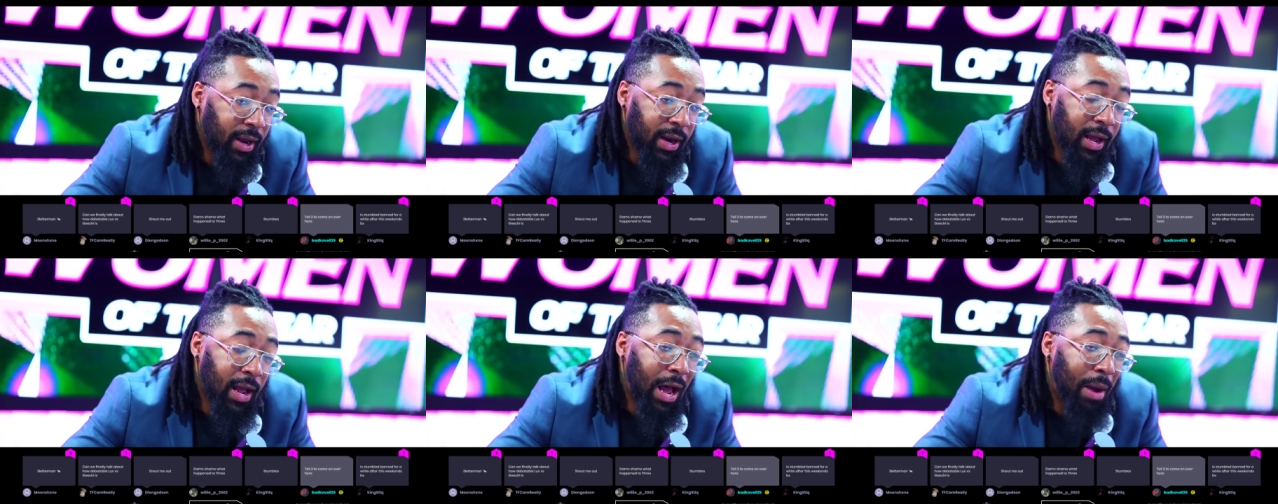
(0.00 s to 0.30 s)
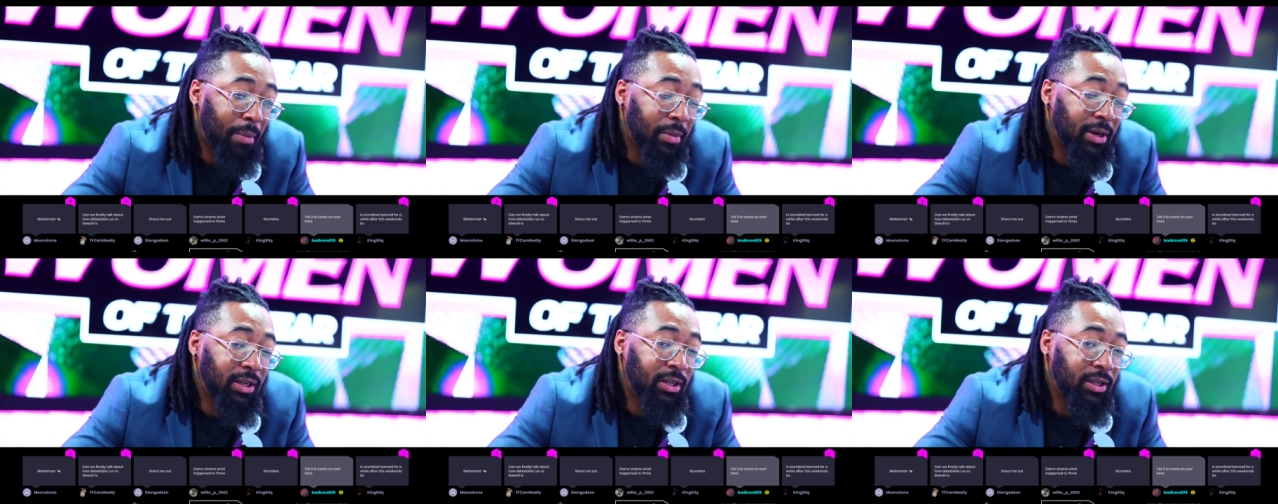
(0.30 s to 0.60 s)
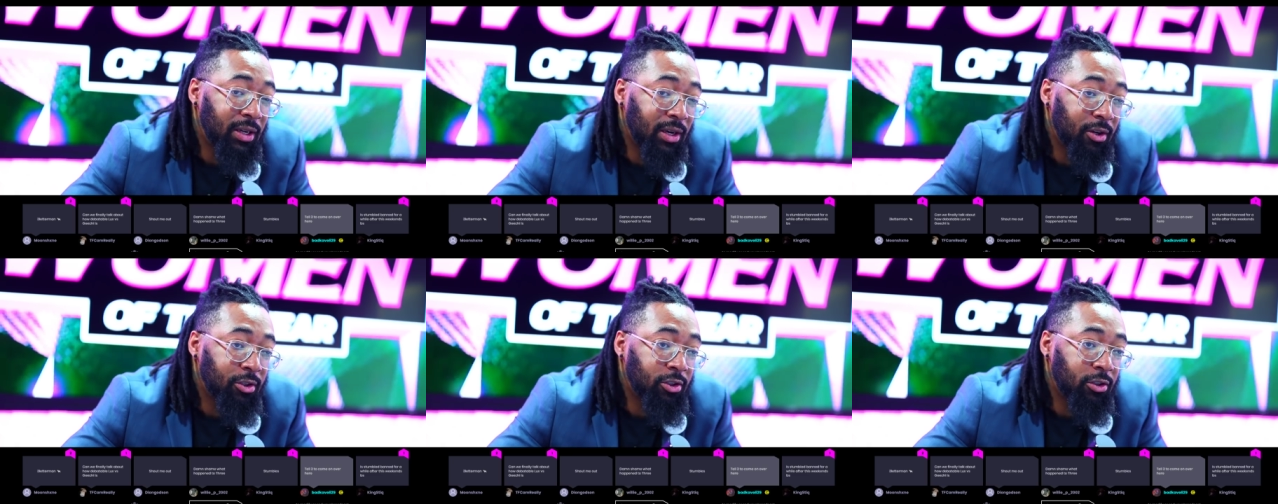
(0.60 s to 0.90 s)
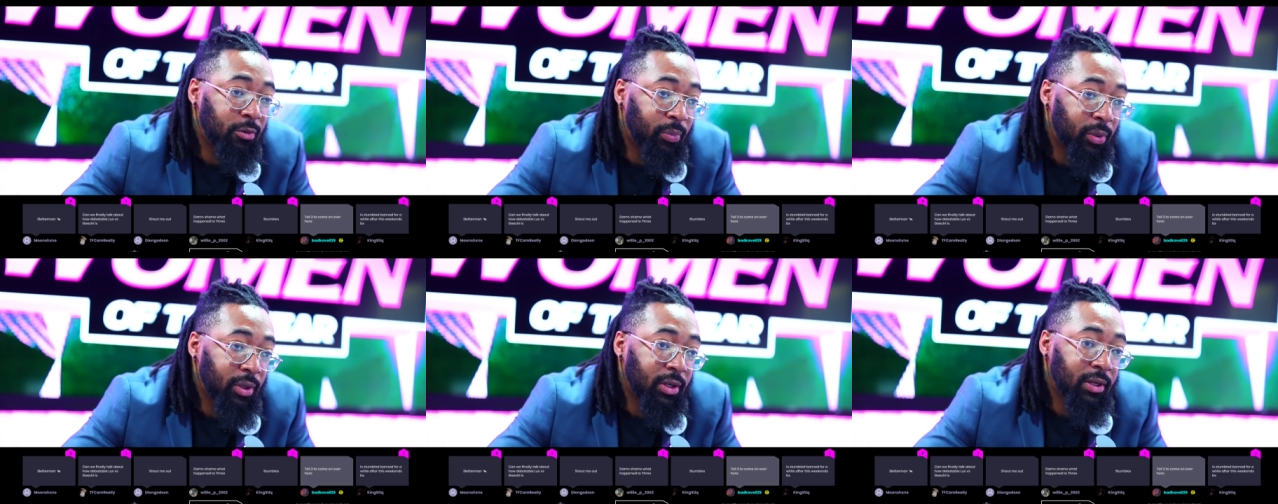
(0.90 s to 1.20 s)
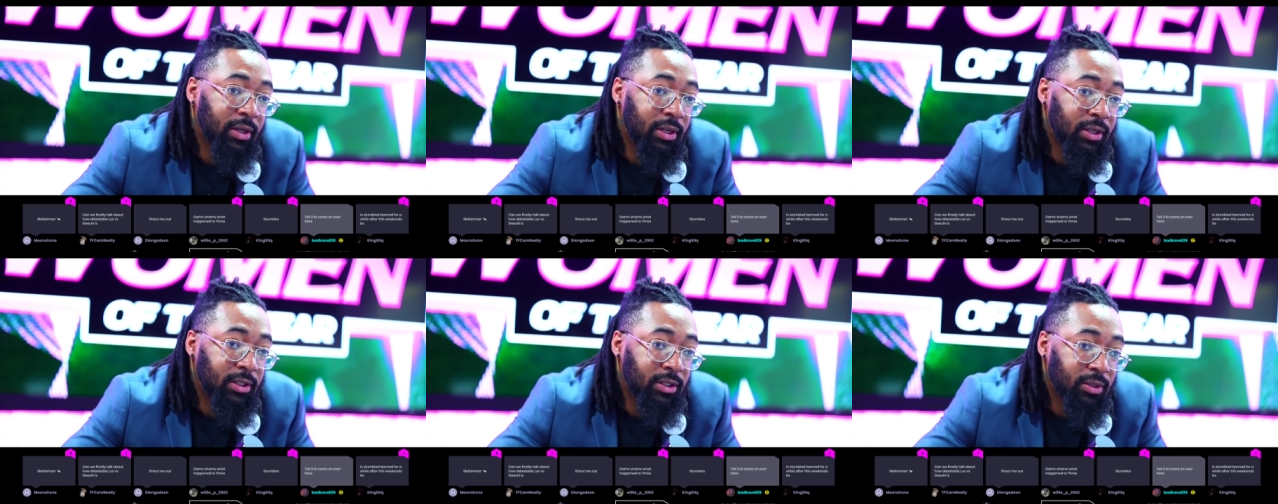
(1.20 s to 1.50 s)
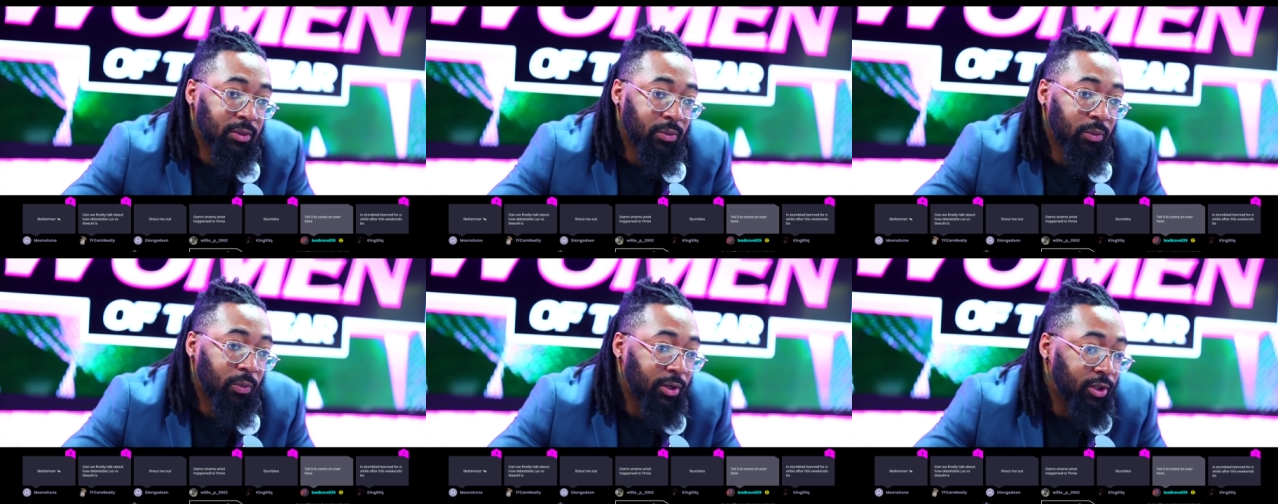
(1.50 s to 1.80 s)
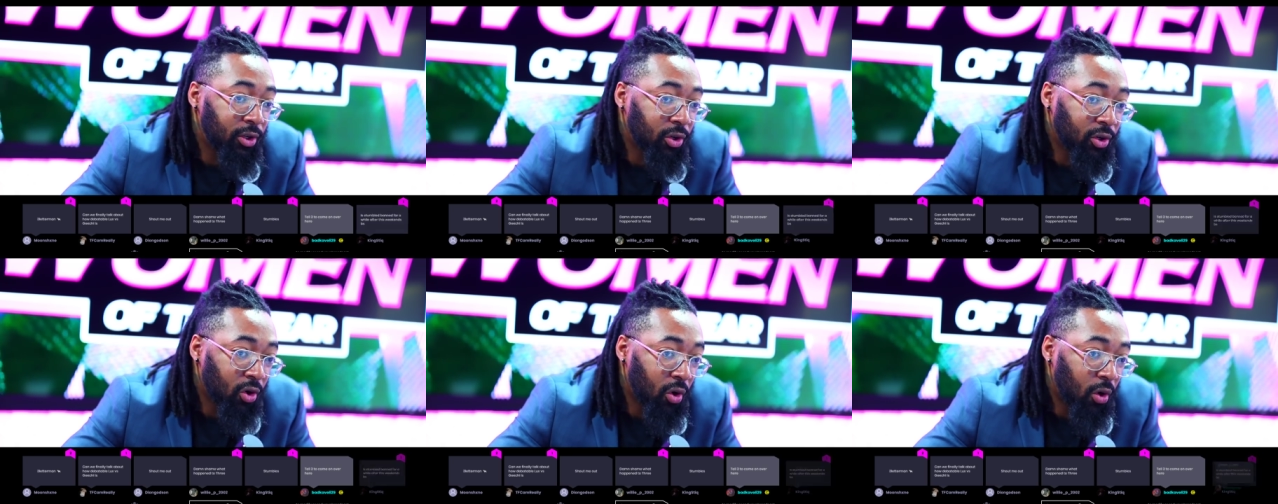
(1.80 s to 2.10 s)
how many years you put in this, when
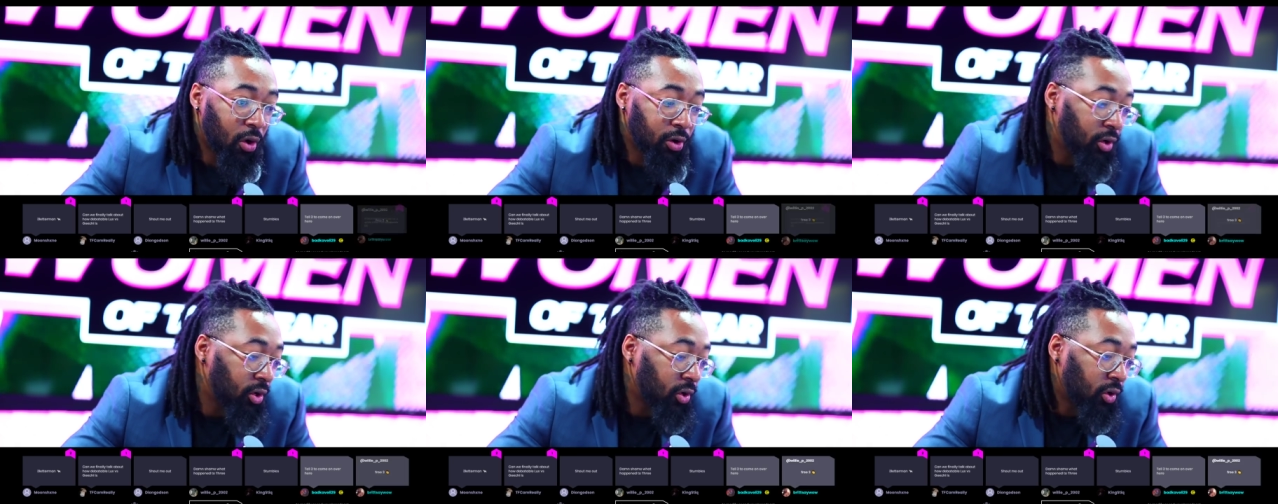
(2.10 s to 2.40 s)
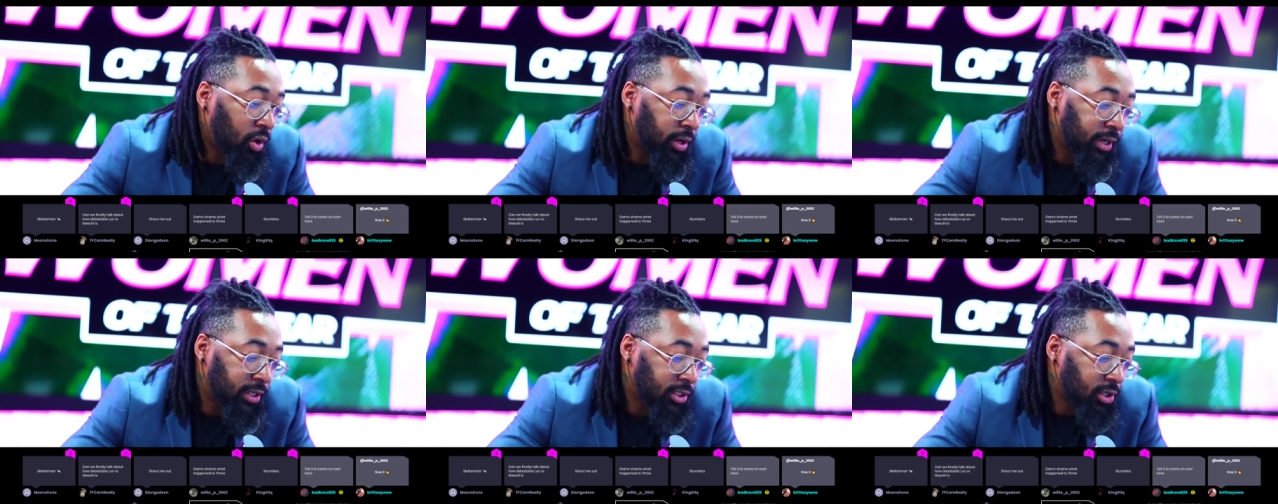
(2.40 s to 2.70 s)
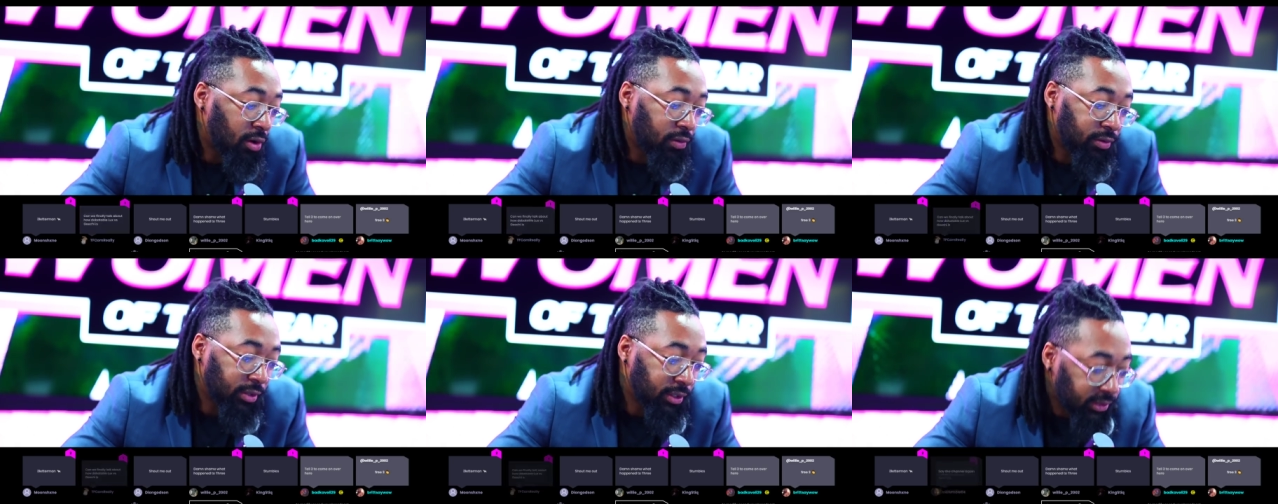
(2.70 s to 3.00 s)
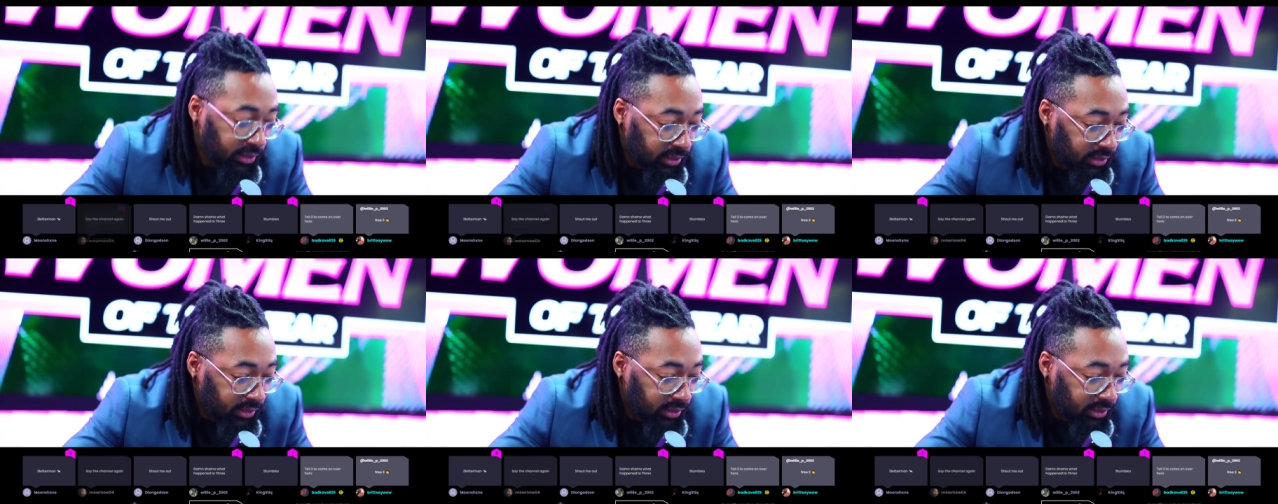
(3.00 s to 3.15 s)
you're gone, you're gone. It's over.